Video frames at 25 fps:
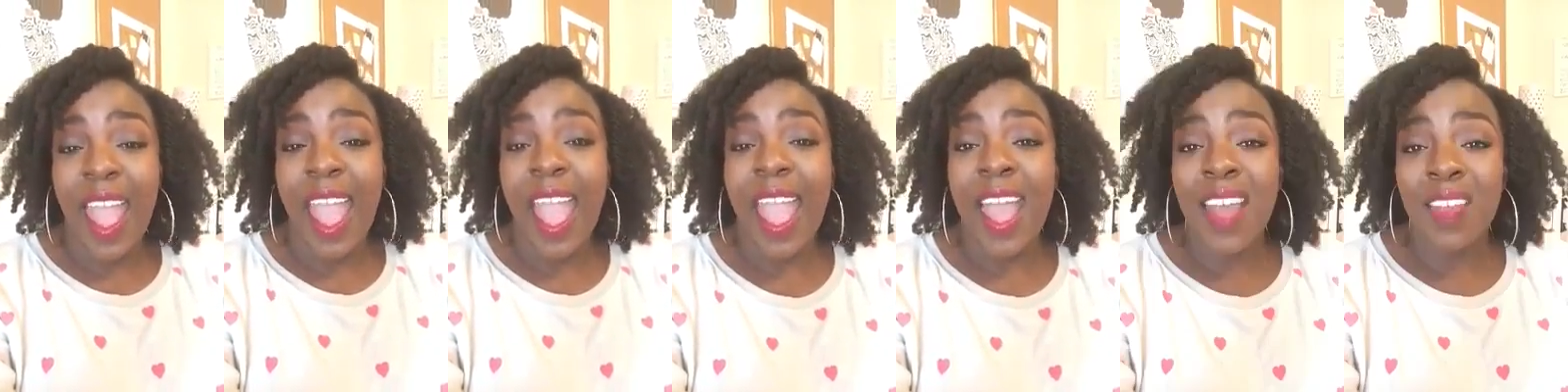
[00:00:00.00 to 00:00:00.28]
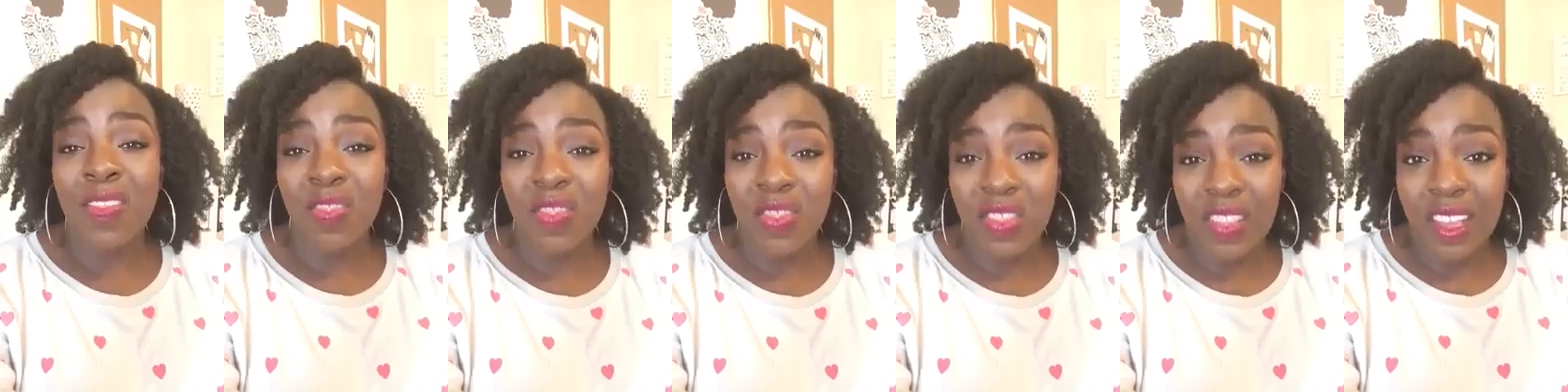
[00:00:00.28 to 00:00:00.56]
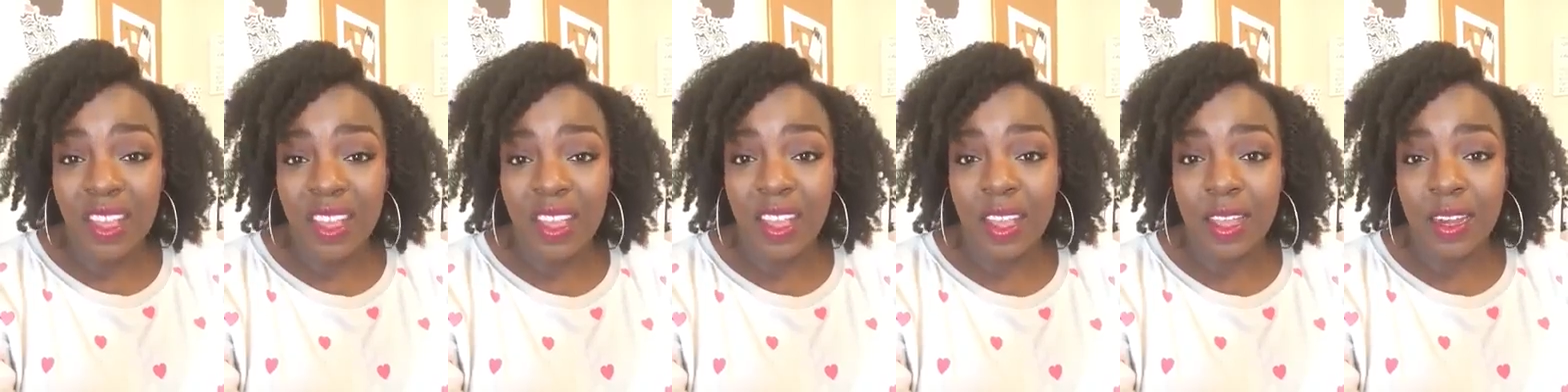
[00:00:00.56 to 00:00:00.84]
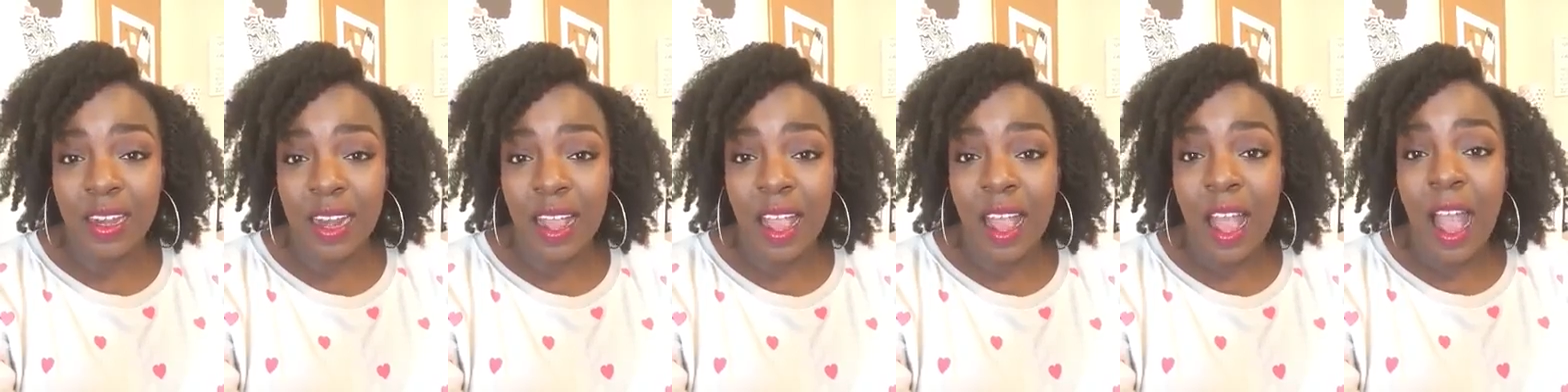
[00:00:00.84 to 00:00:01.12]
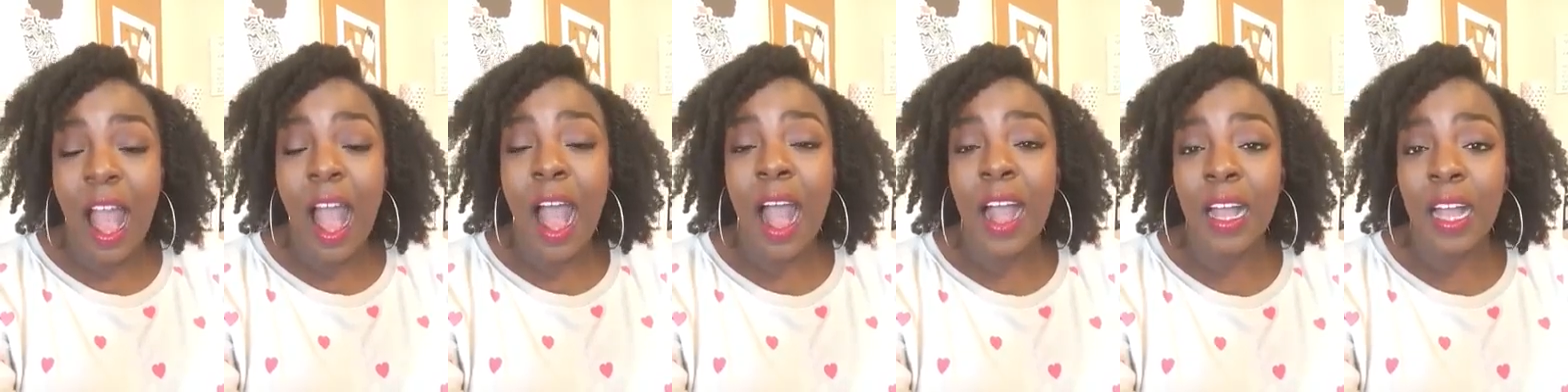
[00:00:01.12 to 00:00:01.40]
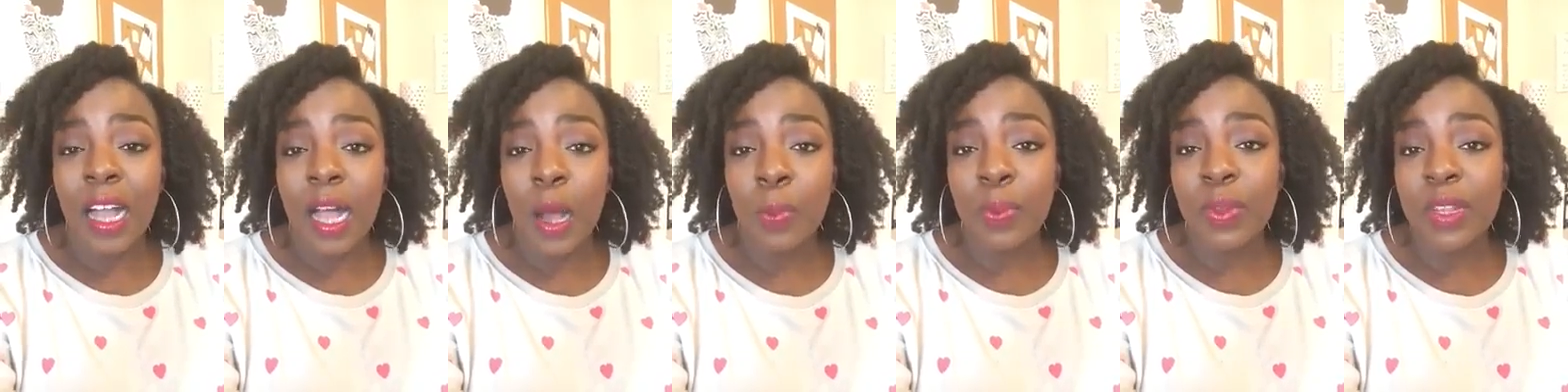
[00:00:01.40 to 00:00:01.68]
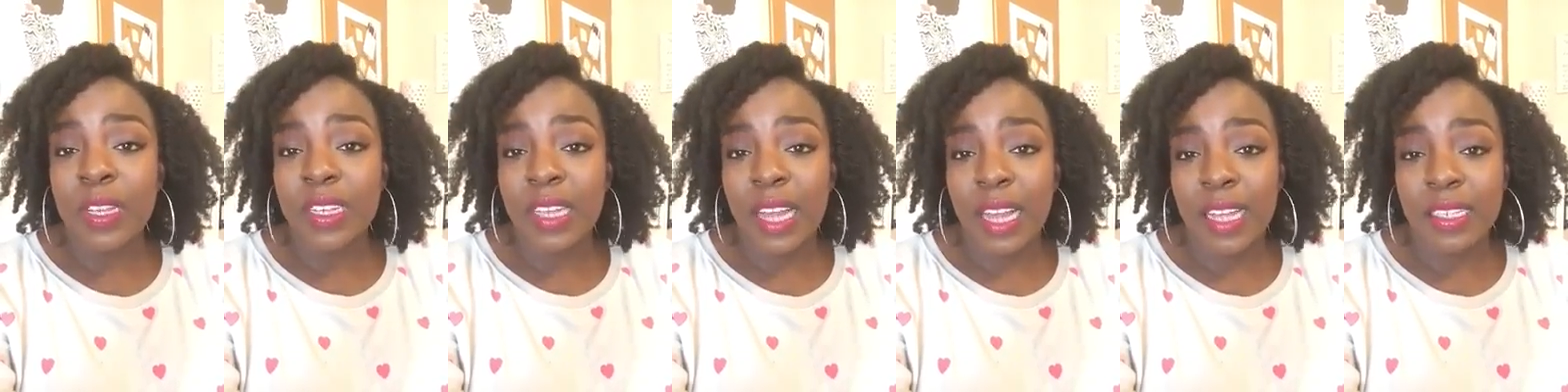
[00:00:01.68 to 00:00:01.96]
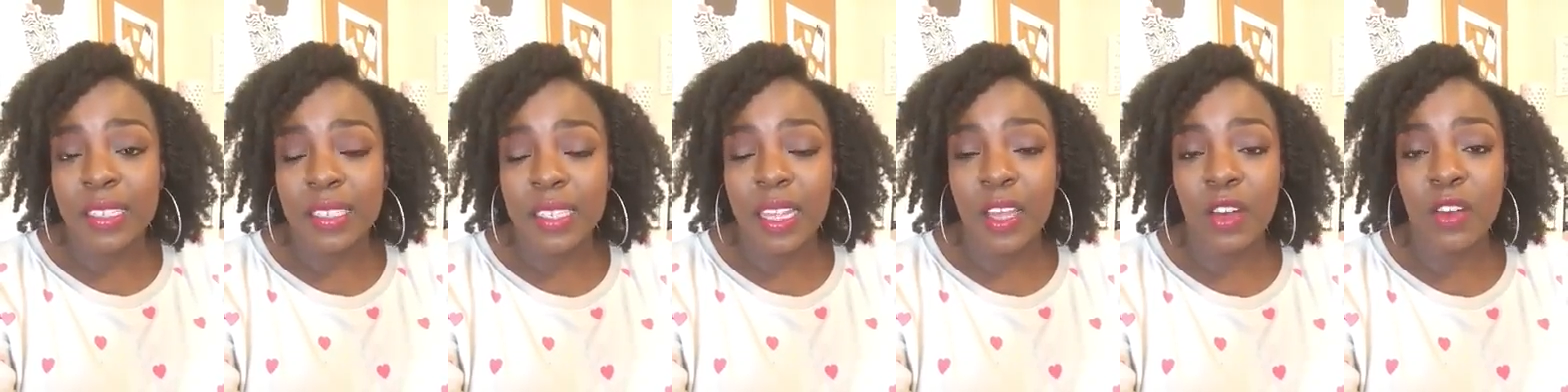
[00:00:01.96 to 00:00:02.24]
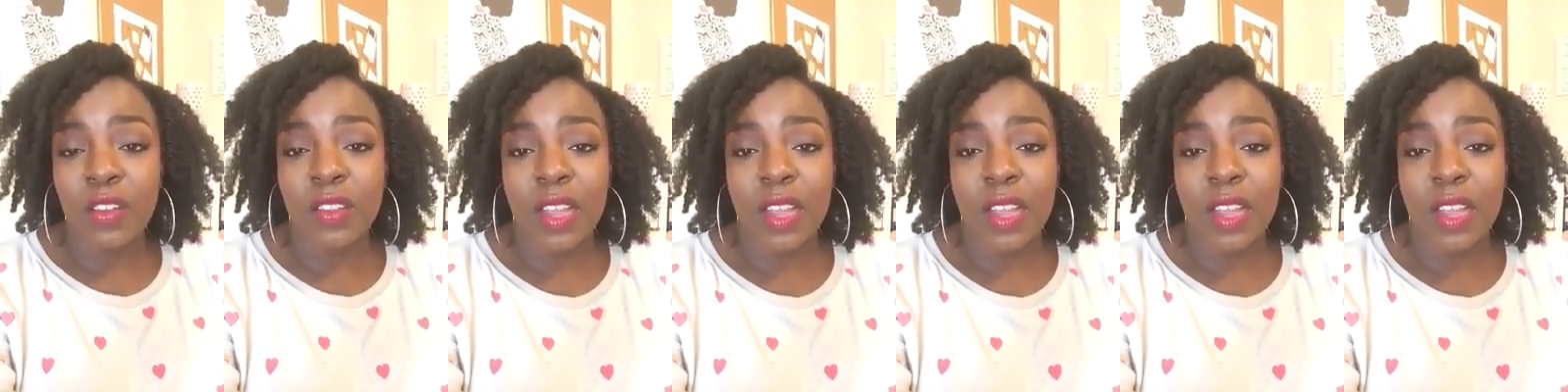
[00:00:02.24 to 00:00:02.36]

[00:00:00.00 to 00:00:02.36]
And then a couple of days later,